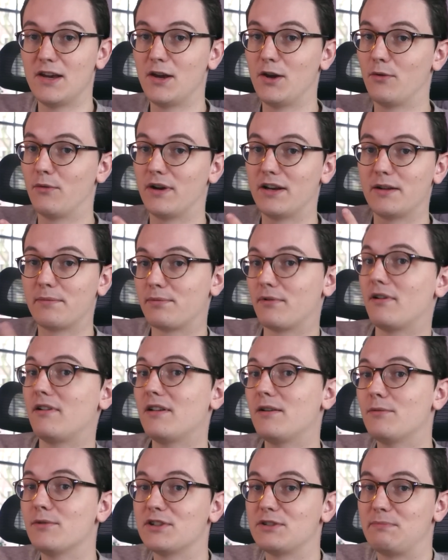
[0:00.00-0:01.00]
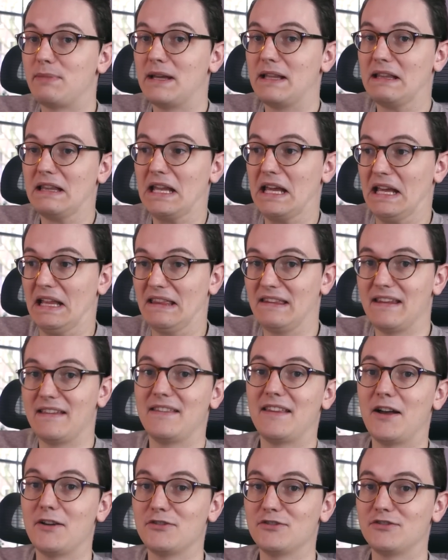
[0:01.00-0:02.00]
where they probably will spend like
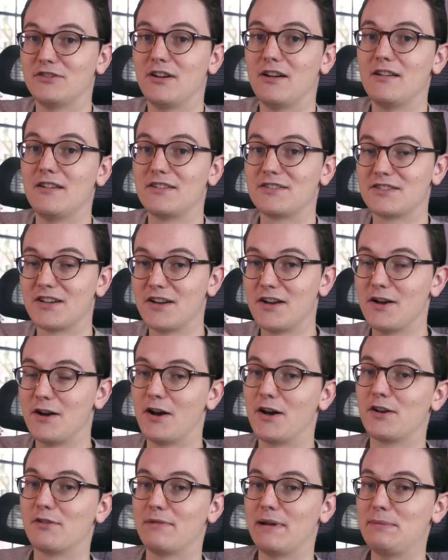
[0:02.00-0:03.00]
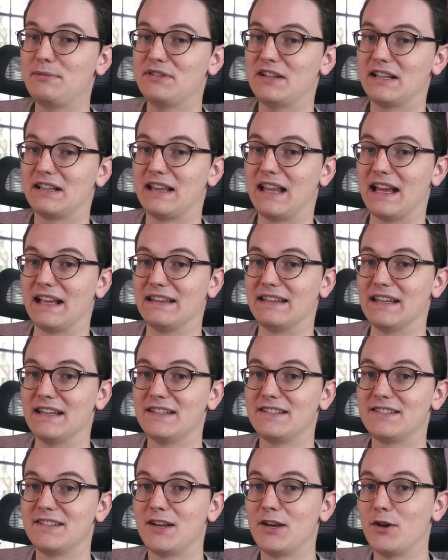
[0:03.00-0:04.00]
$10,000 on a website like
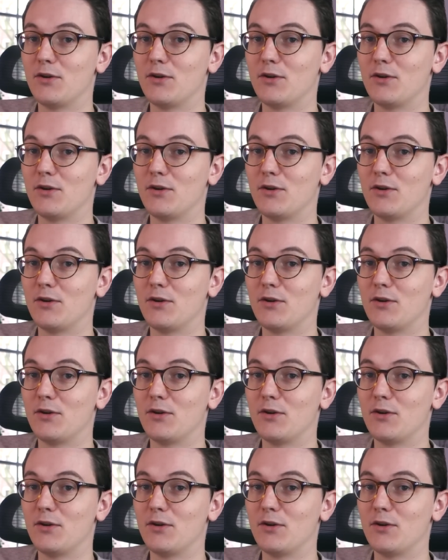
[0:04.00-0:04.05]
this.